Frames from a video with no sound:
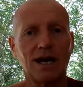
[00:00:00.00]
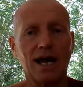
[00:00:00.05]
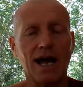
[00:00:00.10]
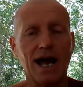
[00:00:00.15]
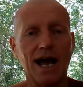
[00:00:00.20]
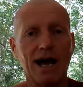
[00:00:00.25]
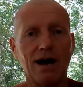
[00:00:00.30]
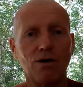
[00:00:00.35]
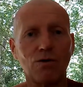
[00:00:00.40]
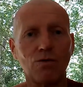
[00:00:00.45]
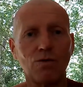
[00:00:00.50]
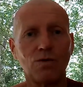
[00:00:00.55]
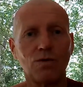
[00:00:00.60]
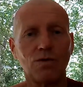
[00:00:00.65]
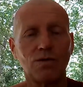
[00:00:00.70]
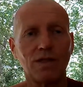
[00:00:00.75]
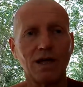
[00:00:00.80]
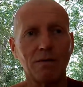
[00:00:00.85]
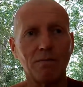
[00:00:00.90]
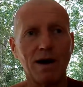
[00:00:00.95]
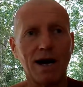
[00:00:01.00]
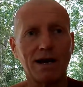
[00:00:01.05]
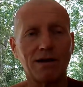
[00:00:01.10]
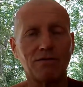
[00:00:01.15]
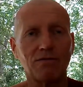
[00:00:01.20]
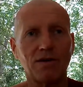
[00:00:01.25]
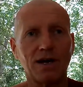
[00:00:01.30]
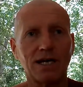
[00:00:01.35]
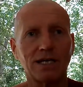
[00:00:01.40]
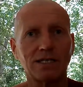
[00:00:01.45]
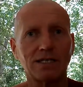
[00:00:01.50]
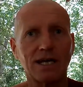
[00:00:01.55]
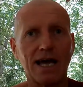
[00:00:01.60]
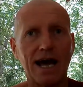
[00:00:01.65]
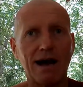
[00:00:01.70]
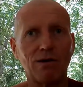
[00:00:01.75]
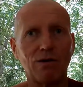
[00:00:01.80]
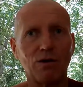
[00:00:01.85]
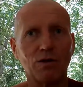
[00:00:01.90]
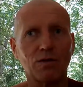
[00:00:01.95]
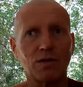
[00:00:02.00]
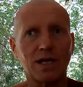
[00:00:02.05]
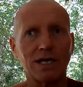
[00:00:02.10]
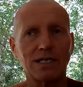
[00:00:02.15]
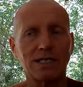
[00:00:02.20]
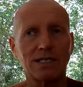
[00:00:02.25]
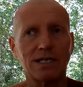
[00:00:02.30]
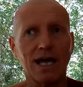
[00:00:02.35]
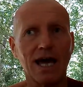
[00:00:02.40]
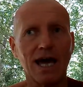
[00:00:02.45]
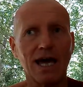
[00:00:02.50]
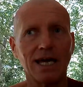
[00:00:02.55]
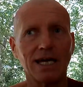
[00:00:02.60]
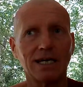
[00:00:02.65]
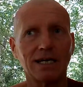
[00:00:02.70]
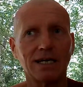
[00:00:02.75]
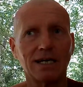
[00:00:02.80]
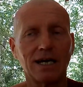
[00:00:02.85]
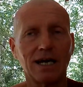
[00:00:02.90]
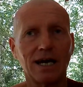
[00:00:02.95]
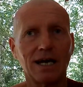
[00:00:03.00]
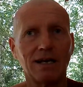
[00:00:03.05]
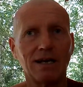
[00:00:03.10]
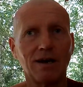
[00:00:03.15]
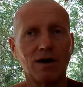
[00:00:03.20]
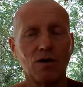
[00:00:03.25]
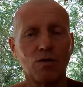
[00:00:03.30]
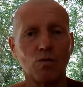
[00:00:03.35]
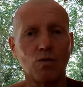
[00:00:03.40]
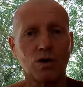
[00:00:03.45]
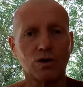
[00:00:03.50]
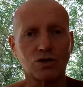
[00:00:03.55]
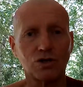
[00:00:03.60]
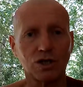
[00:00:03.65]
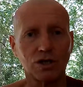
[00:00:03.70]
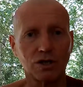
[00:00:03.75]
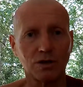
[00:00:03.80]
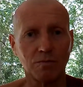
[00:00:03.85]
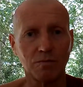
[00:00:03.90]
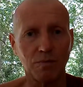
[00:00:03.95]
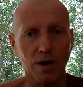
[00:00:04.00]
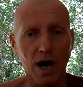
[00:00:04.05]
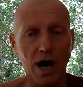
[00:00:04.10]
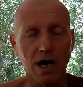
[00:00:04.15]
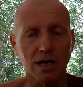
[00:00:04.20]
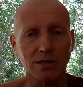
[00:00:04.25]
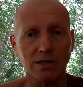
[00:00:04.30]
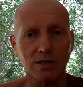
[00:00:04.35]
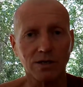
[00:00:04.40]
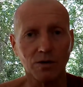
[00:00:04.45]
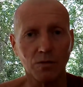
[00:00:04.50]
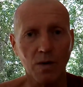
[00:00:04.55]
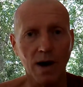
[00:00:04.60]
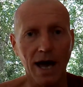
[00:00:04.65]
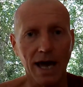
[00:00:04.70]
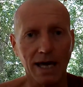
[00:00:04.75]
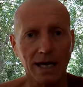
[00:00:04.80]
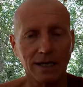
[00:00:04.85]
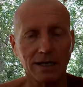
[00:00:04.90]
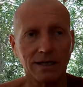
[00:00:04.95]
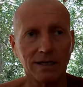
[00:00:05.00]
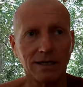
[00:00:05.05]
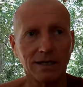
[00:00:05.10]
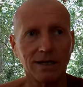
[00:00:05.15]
how they manifest, how long they stay, and watching them pass away